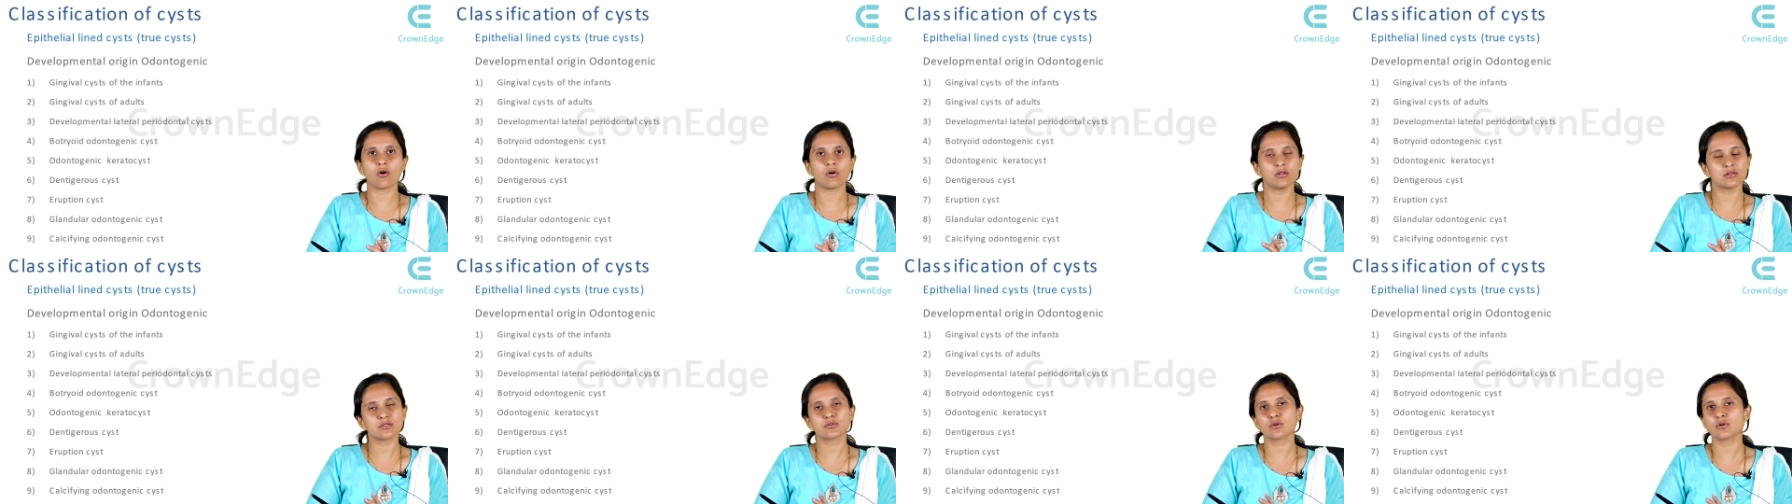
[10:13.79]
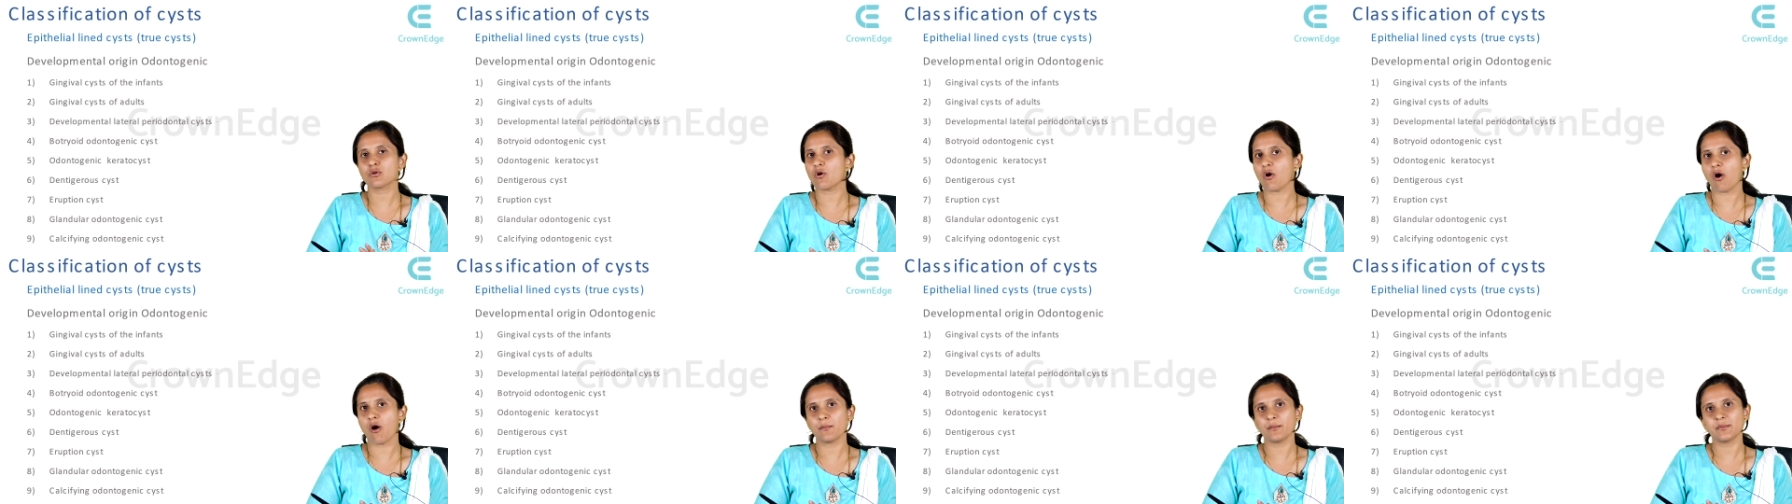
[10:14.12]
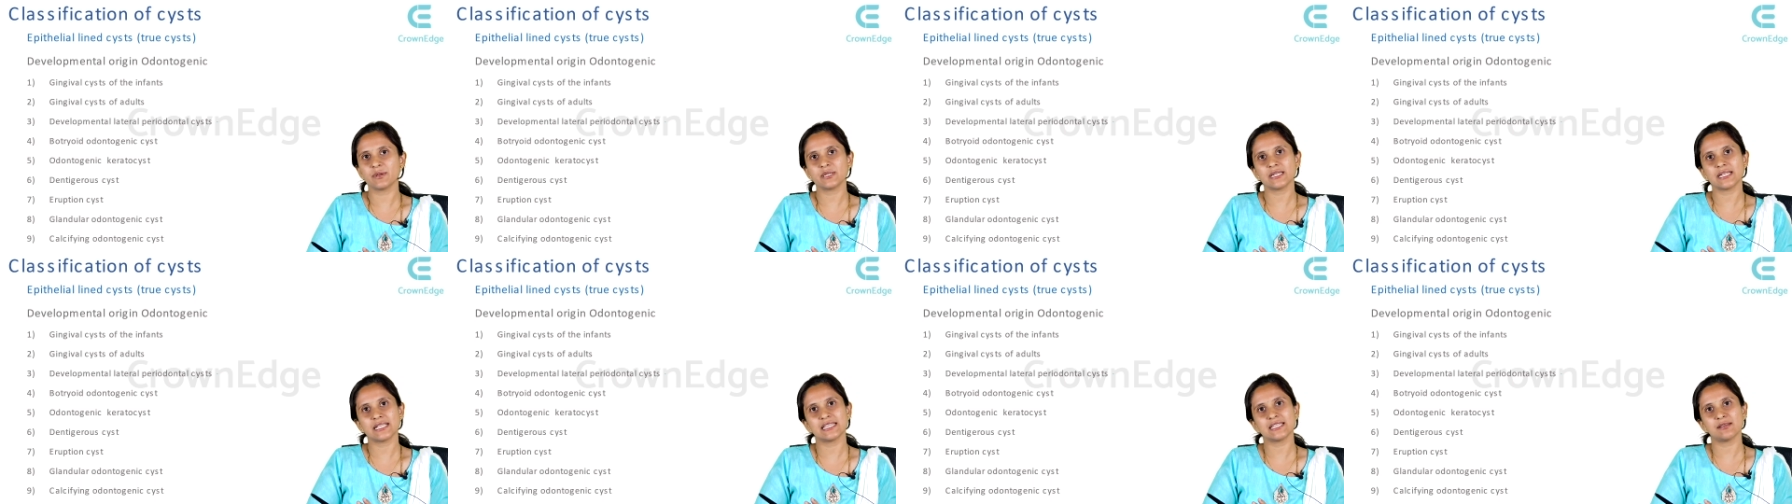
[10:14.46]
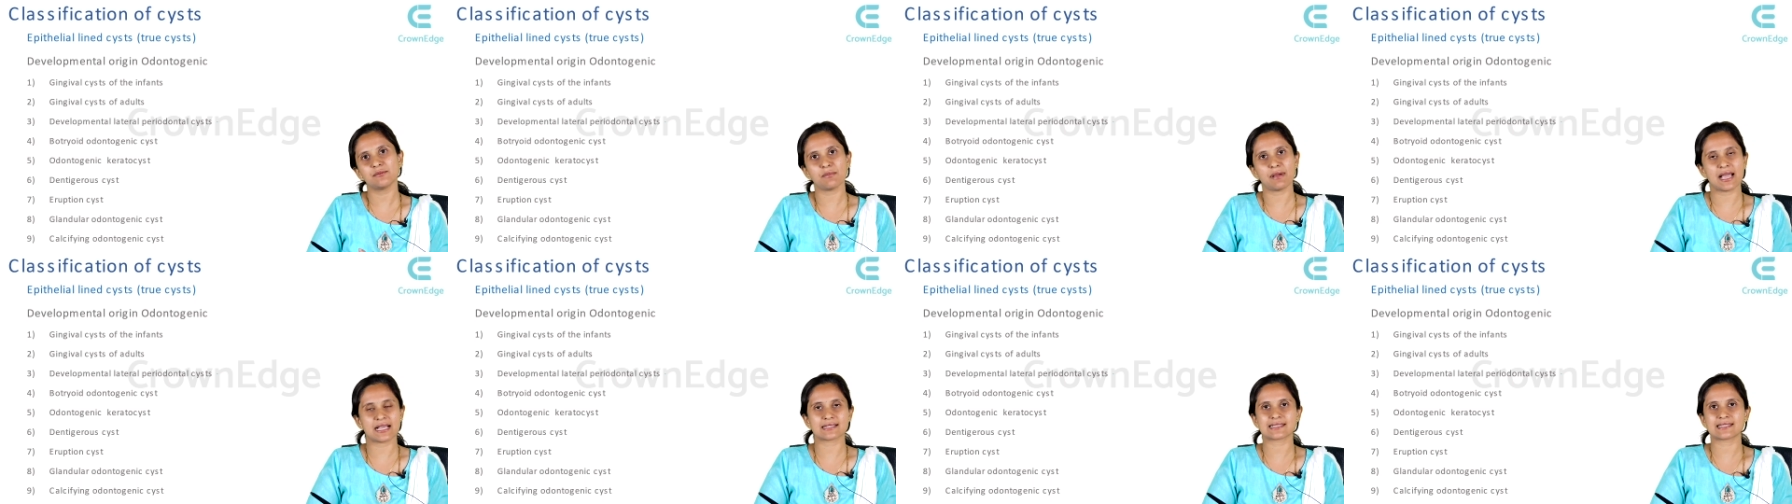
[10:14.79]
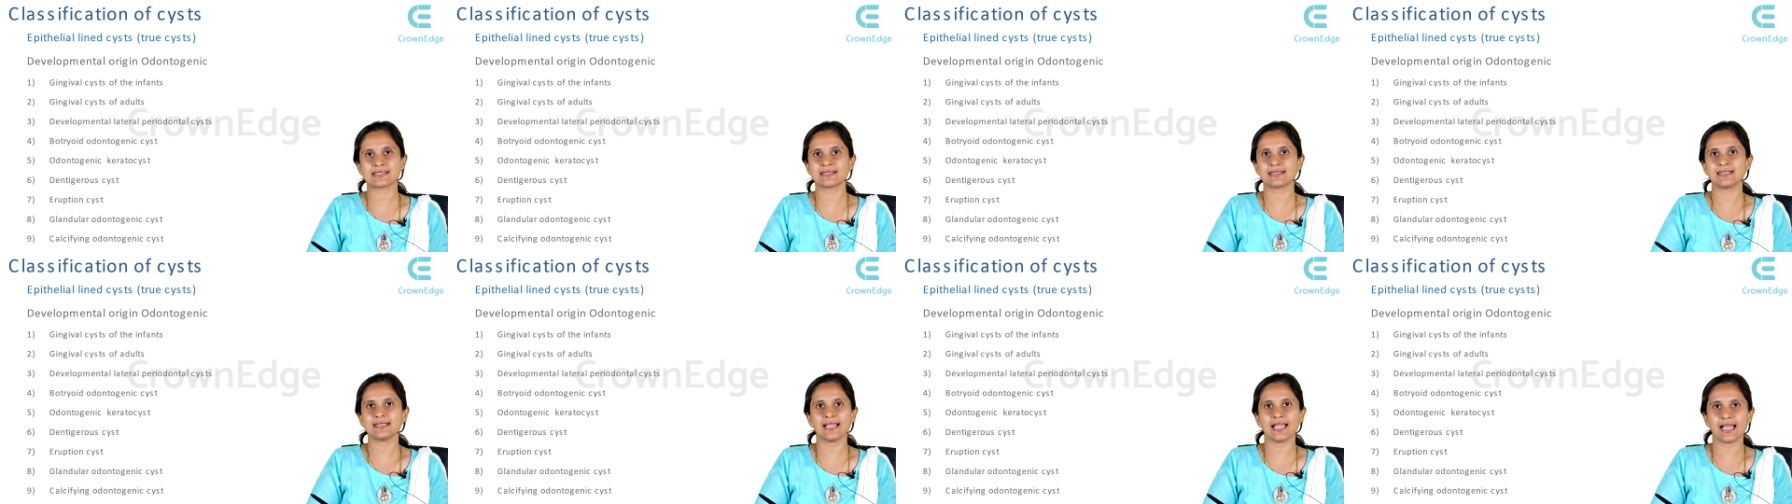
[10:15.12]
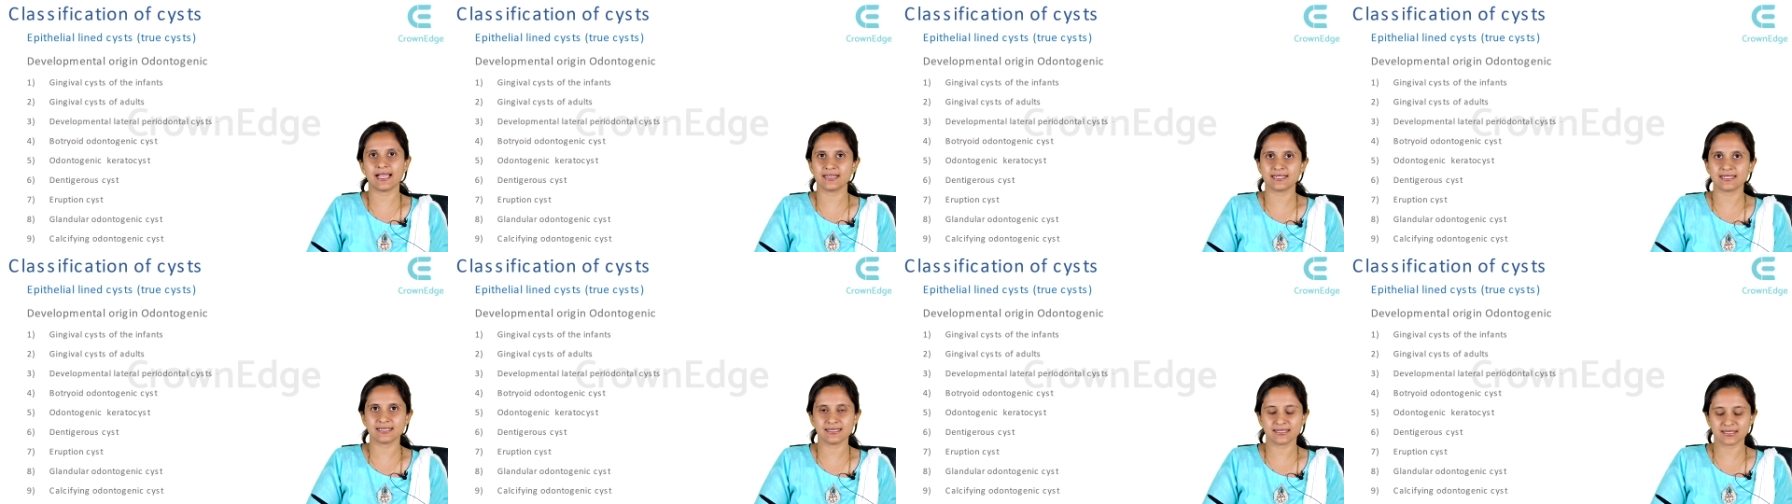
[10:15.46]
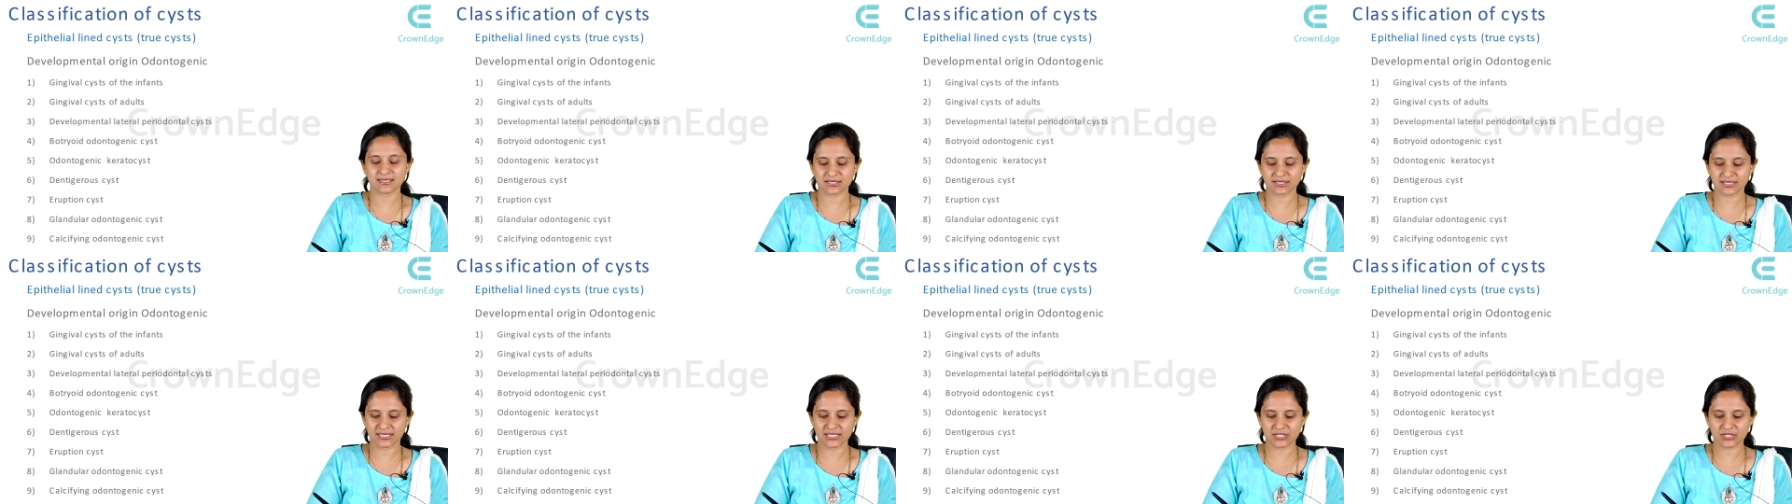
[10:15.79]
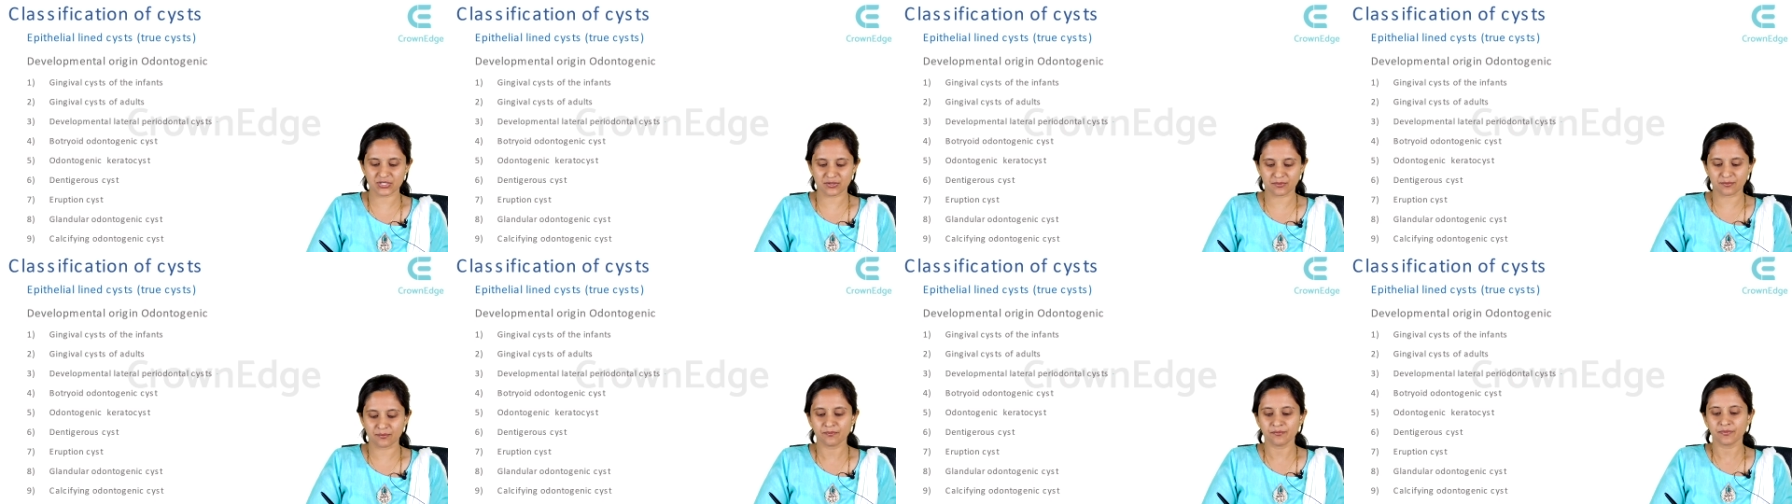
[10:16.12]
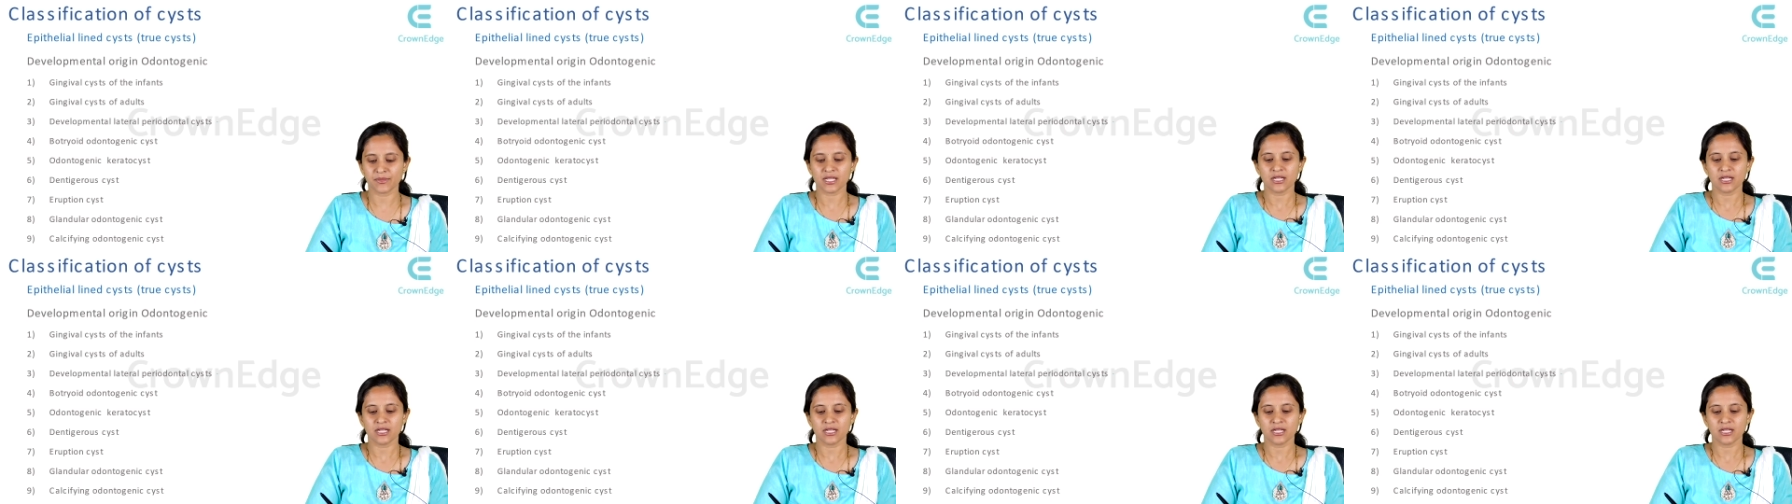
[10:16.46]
also common in the maxillary anterior region.